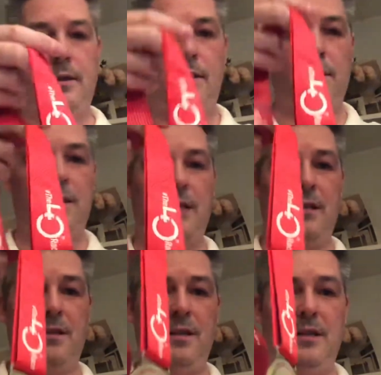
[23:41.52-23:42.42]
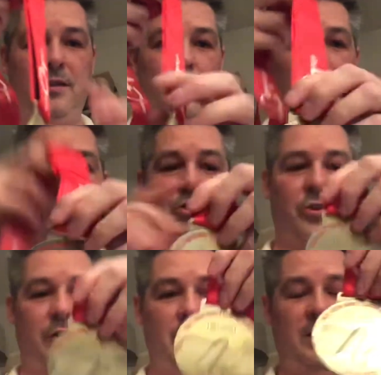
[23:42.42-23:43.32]
Look at the size of this challenge
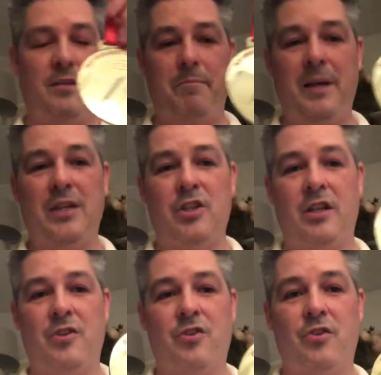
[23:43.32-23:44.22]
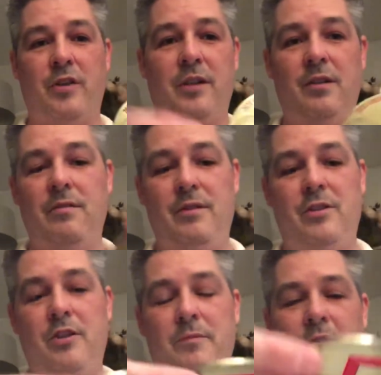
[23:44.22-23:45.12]
coin. This is a bigger challenge coin in
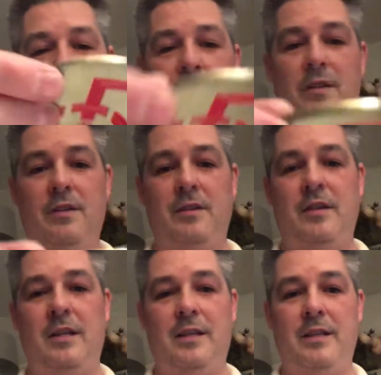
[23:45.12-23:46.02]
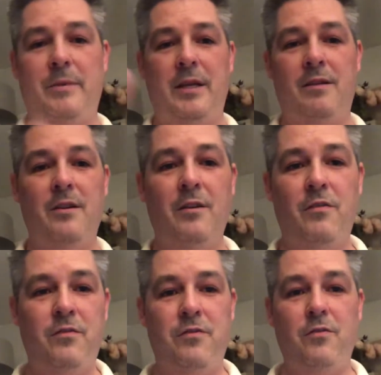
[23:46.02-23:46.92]
terms of size. I mean,
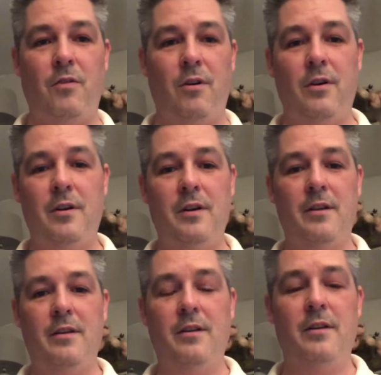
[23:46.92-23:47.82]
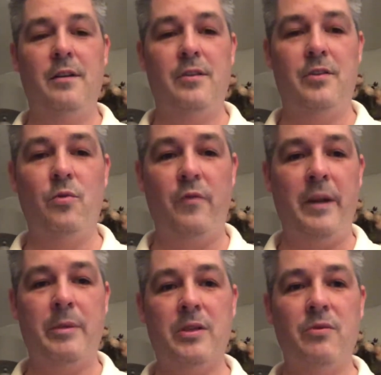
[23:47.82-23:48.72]
whoa. There's no
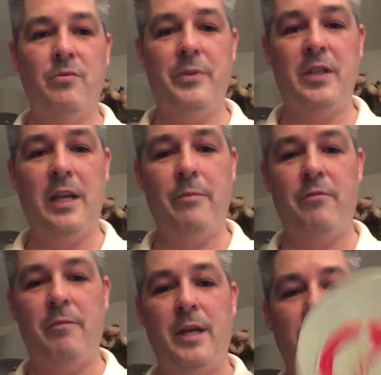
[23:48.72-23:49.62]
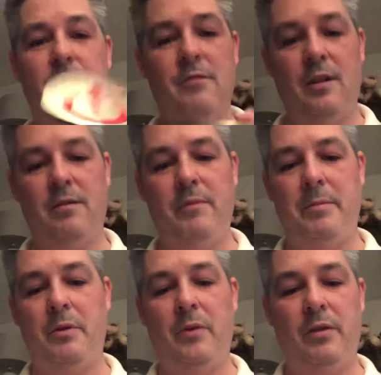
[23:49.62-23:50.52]
vapors going to be escaping from that. Well,
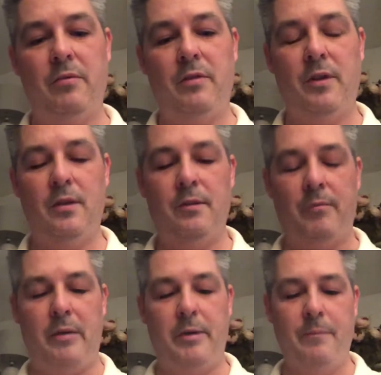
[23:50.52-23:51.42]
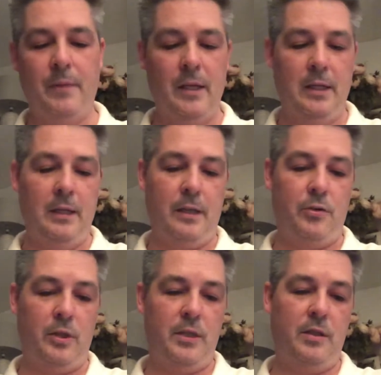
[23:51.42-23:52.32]
maybe they will through the... Anyway. So
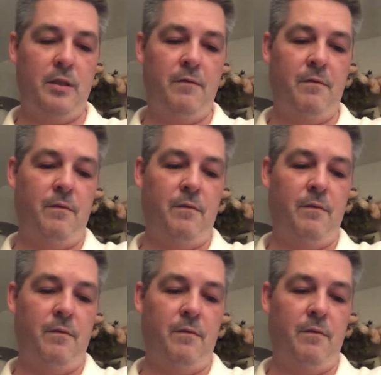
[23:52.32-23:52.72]
this is the